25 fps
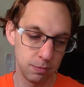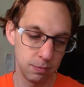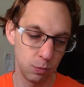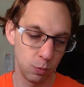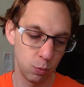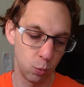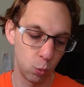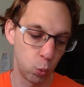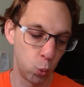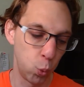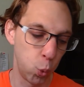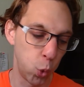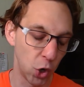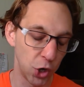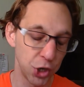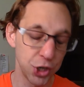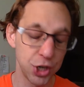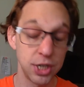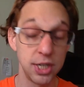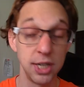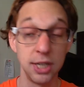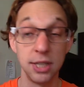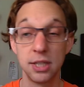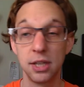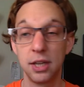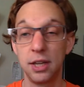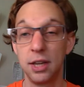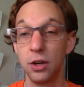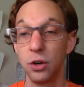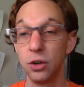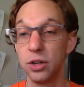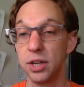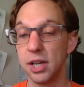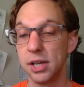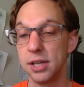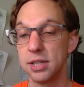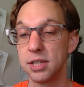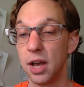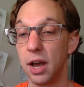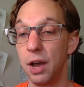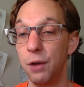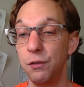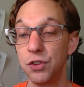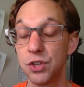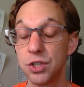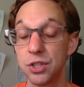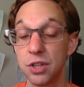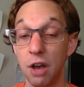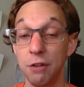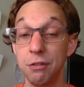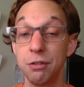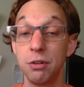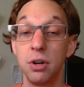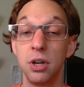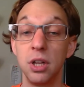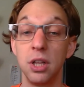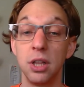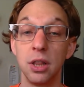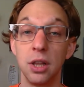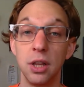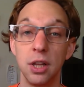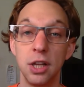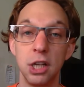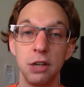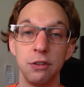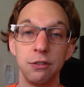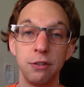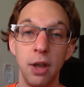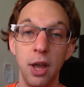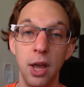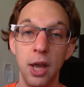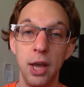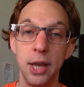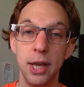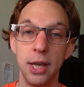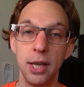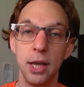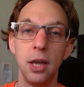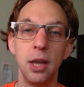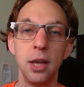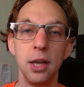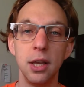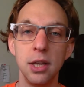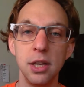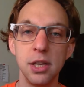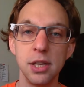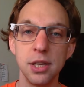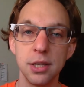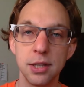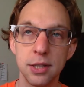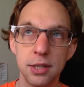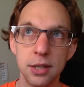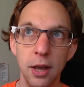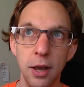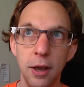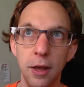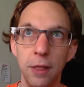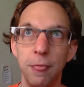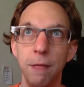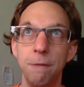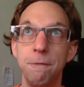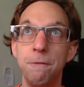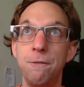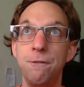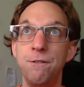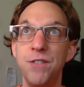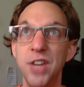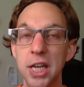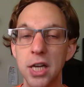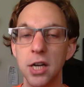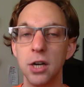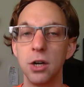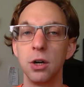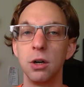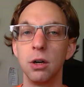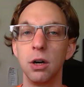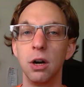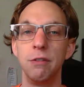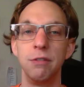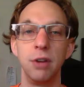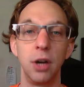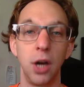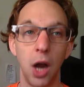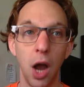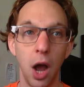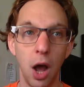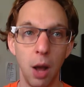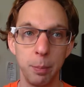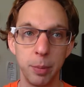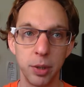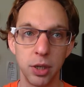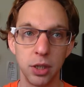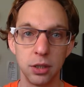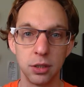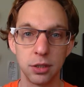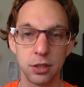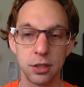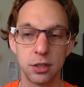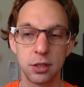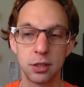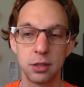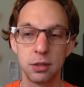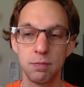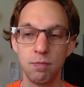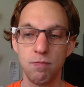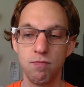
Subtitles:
worst insecurities I've suffered in life is the fear of incompetence.